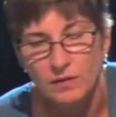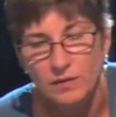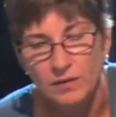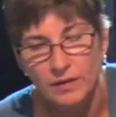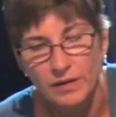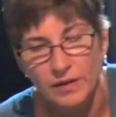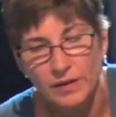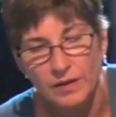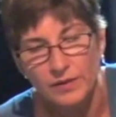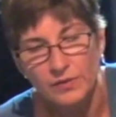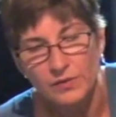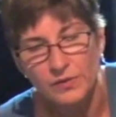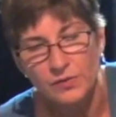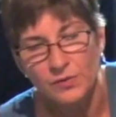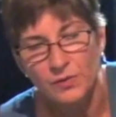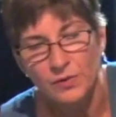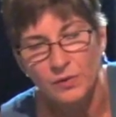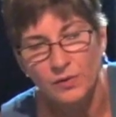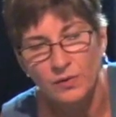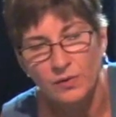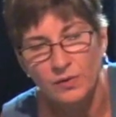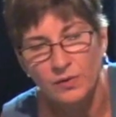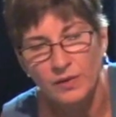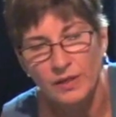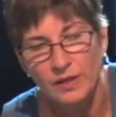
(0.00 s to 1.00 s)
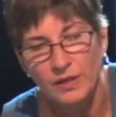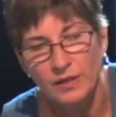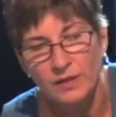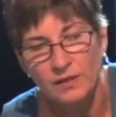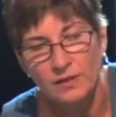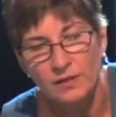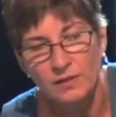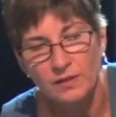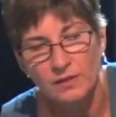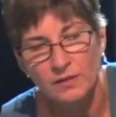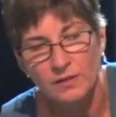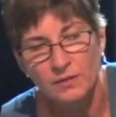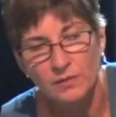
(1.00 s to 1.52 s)
Okay, circle
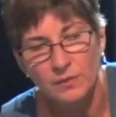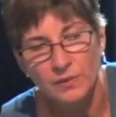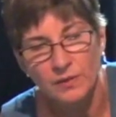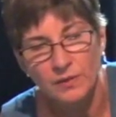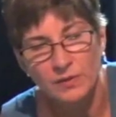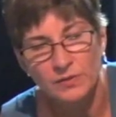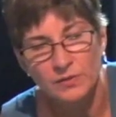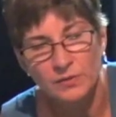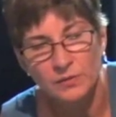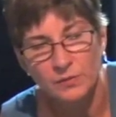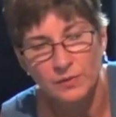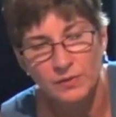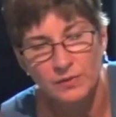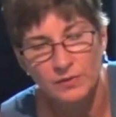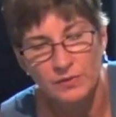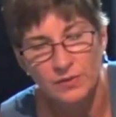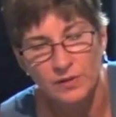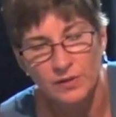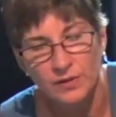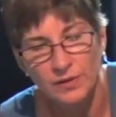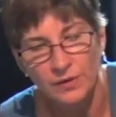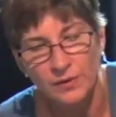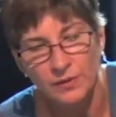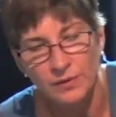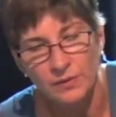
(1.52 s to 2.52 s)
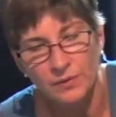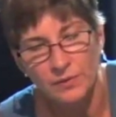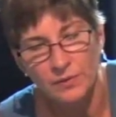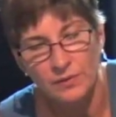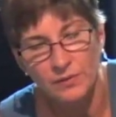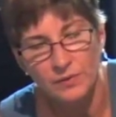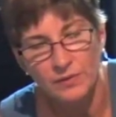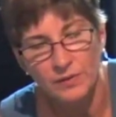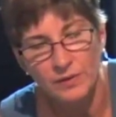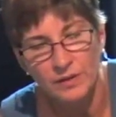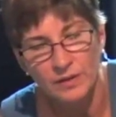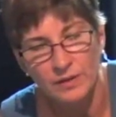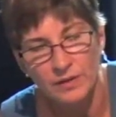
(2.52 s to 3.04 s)
in. Where does it want to go?
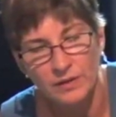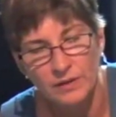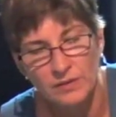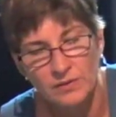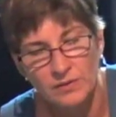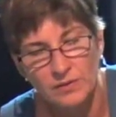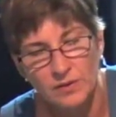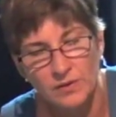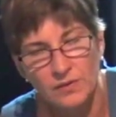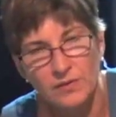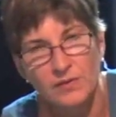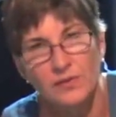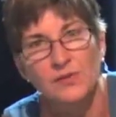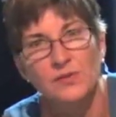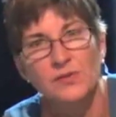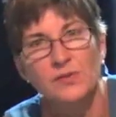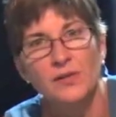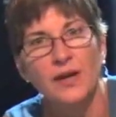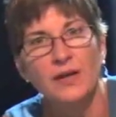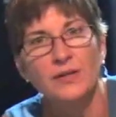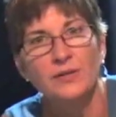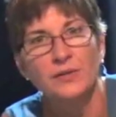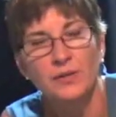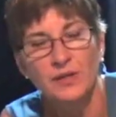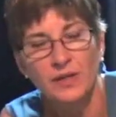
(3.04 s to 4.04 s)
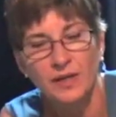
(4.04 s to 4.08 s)
And it's on this side. You